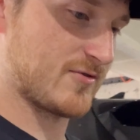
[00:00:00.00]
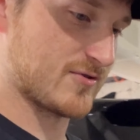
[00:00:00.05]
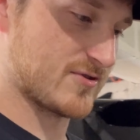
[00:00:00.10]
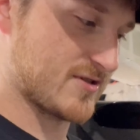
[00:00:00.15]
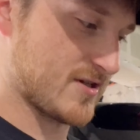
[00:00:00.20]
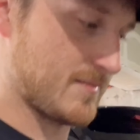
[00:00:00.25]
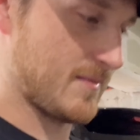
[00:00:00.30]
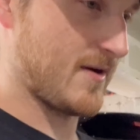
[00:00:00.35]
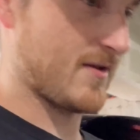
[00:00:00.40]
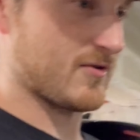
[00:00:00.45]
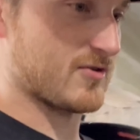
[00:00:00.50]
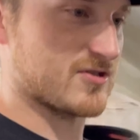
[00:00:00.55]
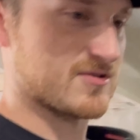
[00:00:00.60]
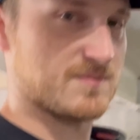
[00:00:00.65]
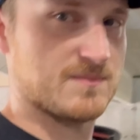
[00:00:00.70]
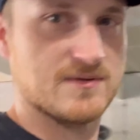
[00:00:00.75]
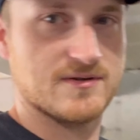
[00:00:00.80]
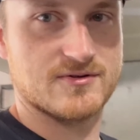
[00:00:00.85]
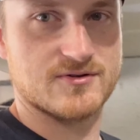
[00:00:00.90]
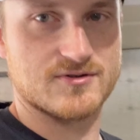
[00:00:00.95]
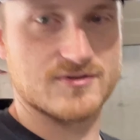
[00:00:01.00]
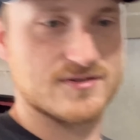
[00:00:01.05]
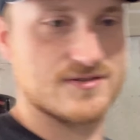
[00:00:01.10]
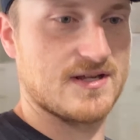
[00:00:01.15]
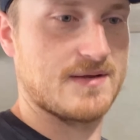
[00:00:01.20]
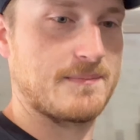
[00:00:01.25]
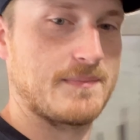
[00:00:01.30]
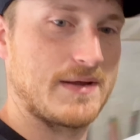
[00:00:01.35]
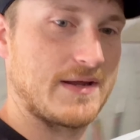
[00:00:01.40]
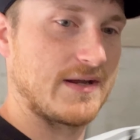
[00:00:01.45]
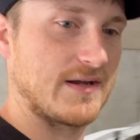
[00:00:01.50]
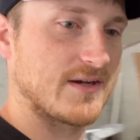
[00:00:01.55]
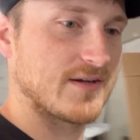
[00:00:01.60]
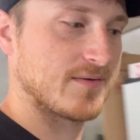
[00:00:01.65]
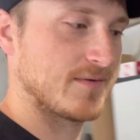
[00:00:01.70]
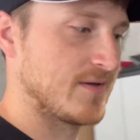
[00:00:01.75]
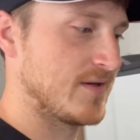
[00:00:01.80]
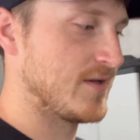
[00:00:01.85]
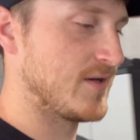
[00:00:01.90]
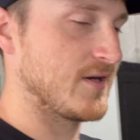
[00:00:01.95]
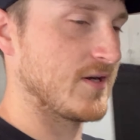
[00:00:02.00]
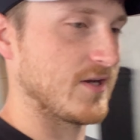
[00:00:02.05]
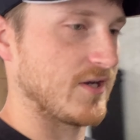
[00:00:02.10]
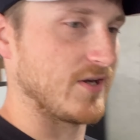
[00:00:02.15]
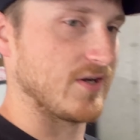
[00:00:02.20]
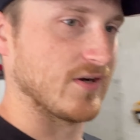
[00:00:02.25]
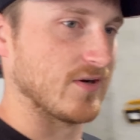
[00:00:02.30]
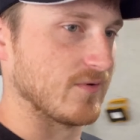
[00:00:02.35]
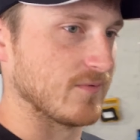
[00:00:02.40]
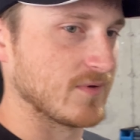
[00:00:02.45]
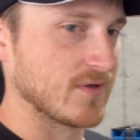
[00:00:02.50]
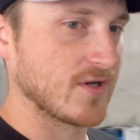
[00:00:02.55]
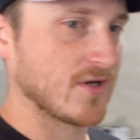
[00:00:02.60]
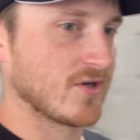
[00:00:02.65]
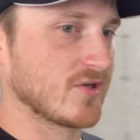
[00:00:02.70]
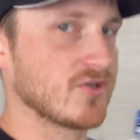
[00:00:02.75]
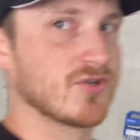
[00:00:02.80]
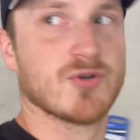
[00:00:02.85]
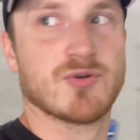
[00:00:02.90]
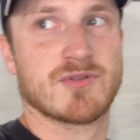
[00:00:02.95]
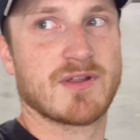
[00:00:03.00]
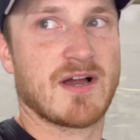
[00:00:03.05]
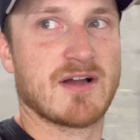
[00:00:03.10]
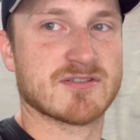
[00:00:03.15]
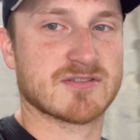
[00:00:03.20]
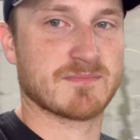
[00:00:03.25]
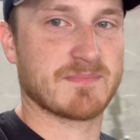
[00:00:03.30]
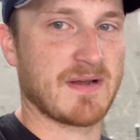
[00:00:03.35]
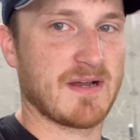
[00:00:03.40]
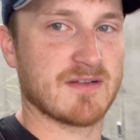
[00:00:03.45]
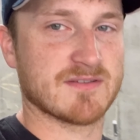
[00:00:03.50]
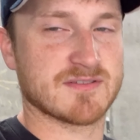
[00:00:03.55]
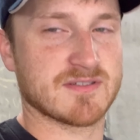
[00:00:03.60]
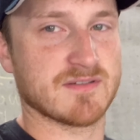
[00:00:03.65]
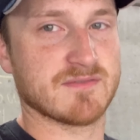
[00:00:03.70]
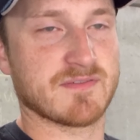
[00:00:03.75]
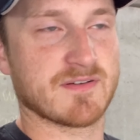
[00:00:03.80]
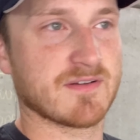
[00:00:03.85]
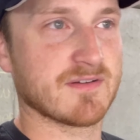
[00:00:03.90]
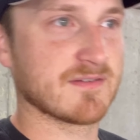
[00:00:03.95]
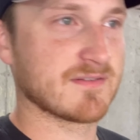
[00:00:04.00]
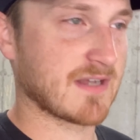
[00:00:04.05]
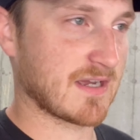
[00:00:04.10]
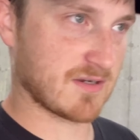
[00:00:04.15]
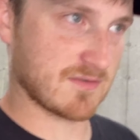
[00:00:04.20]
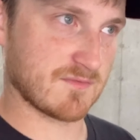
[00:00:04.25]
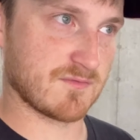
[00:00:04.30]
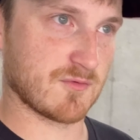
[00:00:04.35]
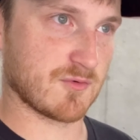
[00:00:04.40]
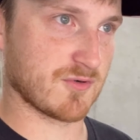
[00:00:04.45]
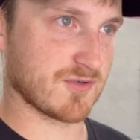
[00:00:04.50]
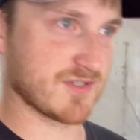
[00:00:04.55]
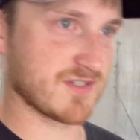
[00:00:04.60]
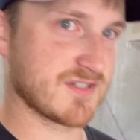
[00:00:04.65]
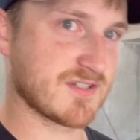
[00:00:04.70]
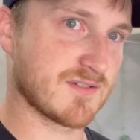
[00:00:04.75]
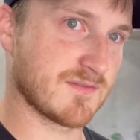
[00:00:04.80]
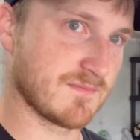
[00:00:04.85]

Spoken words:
some other splitters that make, 2,000 pounds of downforce,